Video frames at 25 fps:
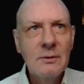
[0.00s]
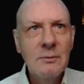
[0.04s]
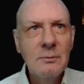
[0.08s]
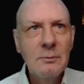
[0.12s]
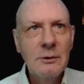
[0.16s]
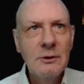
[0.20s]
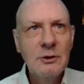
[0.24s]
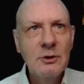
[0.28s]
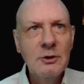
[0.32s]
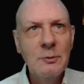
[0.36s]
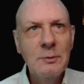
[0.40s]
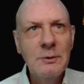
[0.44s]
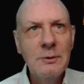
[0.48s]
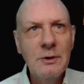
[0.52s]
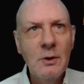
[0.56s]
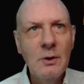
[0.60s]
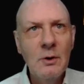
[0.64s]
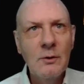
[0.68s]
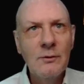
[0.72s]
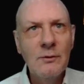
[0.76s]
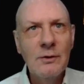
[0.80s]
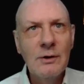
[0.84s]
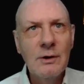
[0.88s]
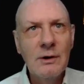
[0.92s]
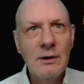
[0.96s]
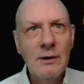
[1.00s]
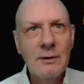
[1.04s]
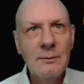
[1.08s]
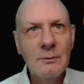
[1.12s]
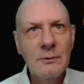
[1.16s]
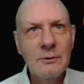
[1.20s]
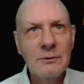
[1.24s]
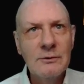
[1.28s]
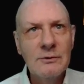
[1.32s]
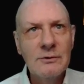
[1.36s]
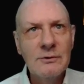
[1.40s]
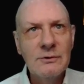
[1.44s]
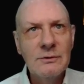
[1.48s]
but to be
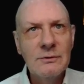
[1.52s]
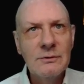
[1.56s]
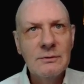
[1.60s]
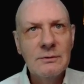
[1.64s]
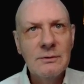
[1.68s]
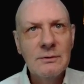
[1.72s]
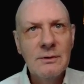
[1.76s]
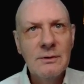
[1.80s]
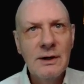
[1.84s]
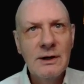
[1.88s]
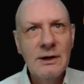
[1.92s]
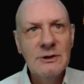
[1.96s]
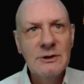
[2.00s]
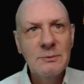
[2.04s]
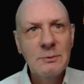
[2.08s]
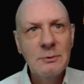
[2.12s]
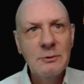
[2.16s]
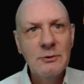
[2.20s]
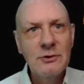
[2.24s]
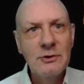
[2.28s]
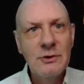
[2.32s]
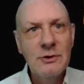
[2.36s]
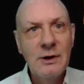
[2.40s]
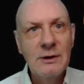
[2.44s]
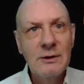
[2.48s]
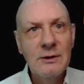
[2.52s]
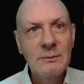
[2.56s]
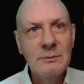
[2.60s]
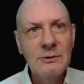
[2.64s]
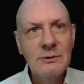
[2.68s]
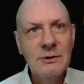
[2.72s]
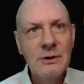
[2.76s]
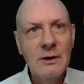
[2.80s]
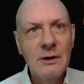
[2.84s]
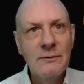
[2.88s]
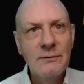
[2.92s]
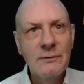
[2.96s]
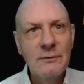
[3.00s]
overcomers, as per John
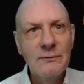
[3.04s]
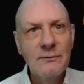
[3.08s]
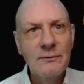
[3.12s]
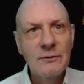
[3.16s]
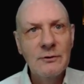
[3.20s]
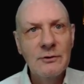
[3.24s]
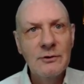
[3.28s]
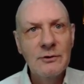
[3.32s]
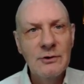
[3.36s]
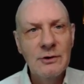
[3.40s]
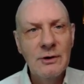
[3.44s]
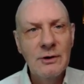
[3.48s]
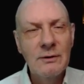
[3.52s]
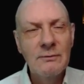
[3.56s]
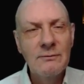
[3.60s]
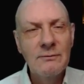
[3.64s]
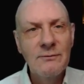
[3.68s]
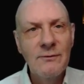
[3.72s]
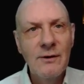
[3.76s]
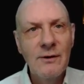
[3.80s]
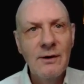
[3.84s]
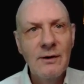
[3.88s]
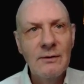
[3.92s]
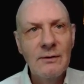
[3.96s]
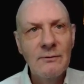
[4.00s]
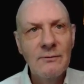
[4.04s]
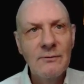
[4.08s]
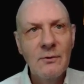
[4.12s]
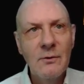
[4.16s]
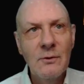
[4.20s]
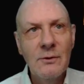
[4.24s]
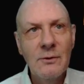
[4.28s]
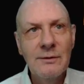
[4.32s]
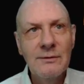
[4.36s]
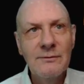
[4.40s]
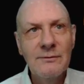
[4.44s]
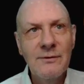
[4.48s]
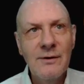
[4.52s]
himself in 1 John 5,
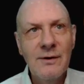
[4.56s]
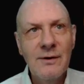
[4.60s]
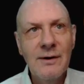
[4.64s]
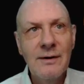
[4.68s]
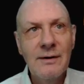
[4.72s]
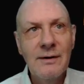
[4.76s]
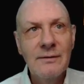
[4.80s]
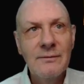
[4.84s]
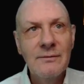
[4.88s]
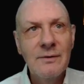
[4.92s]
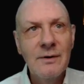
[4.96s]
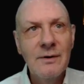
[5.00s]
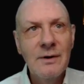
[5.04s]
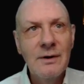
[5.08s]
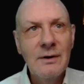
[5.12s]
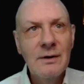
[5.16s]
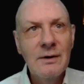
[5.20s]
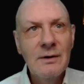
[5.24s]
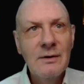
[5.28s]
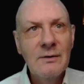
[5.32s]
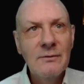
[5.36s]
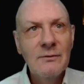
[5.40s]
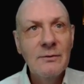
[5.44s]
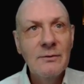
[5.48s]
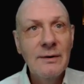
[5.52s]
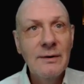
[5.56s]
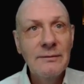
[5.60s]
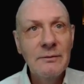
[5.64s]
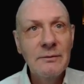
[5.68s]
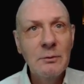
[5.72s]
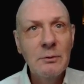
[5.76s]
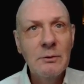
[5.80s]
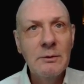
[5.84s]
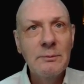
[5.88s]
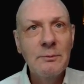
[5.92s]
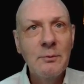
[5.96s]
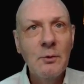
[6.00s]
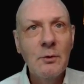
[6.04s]
4 and 5. For
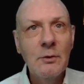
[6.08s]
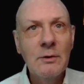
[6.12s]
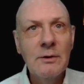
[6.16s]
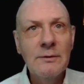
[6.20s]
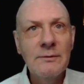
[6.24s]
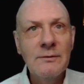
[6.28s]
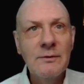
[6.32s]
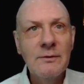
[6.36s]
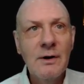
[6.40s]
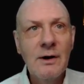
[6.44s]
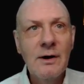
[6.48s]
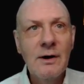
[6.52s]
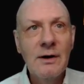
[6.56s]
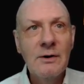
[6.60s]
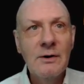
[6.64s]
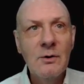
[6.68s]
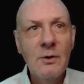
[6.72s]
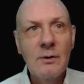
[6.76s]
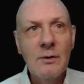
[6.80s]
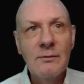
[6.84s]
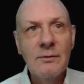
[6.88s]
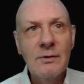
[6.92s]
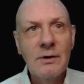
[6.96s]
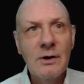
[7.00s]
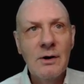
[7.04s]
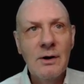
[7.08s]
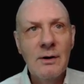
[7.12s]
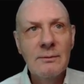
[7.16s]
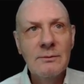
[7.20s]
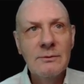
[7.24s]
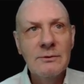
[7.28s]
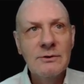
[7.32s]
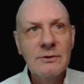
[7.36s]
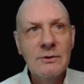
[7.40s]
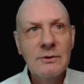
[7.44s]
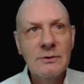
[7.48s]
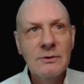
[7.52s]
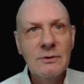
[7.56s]
everyone born of God
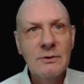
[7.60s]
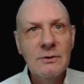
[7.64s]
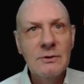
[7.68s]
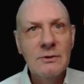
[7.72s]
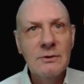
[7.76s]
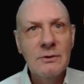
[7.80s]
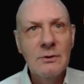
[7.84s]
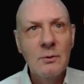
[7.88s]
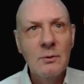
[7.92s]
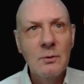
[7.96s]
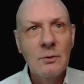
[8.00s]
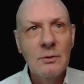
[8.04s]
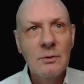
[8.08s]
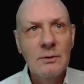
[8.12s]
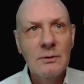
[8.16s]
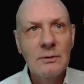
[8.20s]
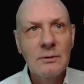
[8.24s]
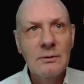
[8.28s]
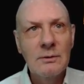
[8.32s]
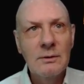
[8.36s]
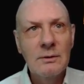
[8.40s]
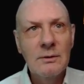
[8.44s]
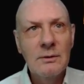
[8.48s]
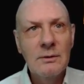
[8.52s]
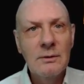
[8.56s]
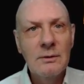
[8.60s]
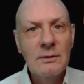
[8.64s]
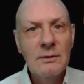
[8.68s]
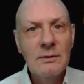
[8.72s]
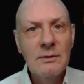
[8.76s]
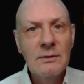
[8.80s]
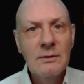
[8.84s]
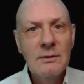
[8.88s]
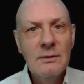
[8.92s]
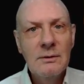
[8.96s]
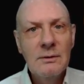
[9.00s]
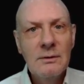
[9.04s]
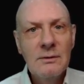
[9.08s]
overcomes the world.
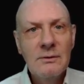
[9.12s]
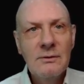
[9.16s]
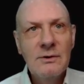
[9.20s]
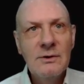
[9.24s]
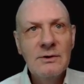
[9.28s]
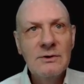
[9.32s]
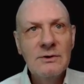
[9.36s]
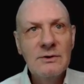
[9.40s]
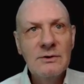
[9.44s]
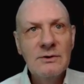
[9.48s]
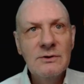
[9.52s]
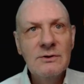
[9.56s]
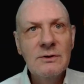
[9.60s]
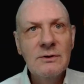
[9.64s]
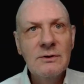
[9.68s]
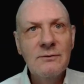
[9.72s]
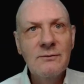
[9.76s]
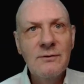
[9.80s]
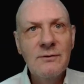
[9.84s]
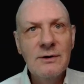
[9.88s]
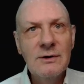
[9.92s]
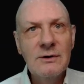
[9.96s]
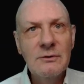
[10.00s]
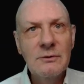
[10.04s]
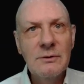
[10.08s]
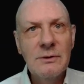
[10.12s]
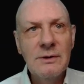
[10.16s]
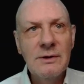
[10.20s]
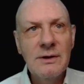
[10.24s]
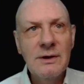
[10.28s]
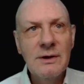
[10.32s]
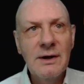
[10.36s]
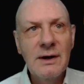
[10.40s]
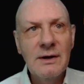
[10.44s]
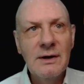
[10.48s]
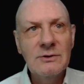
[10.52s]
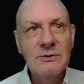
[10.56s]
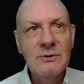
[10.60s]
This is the victory
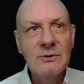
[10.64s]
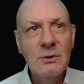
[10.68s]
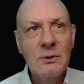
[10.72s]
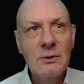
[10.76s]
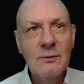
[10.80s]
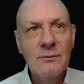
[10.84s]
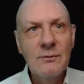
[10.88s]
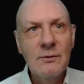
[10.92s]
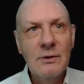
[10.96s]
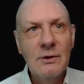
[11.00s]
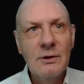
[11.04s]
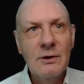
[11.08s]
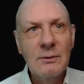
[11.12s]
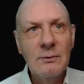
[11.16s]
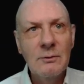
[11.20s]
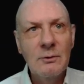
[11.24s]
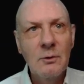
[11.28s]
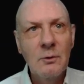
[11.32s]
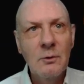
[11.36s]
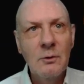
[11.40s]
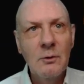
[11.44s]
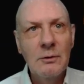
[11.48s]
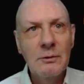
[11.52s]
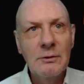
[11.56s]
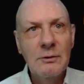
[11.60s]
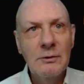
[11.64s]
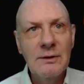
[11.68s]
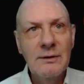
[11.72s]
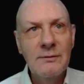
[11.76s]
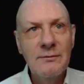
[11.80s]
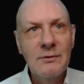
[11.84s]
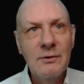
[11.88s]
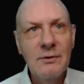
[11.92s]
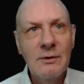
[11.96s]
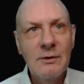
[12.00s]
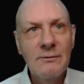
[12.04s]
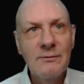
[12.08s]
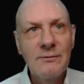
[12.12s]
that has overcome the world,
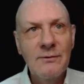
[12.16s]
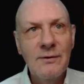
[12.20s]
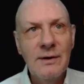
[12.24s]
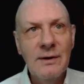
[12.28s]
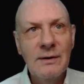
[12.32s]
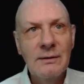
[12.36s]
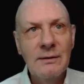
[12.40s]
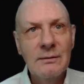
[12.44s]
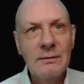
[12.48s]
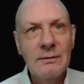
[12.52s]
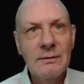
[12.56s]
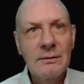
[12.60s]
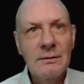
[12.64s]
even our faith.